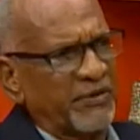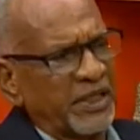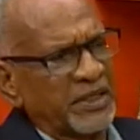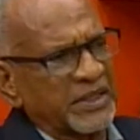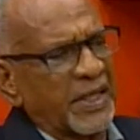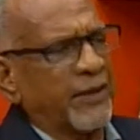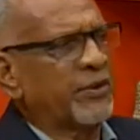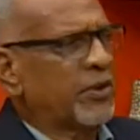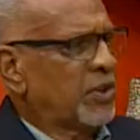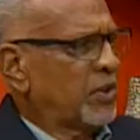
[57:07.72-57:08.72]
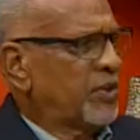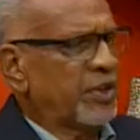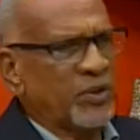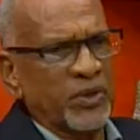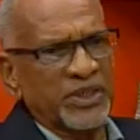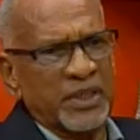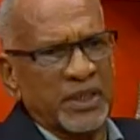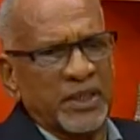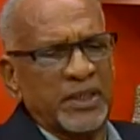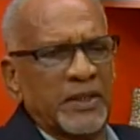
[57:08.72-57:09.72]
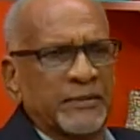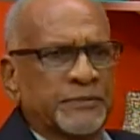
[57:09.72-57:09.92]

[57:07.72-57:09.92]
fellas now. They know each other.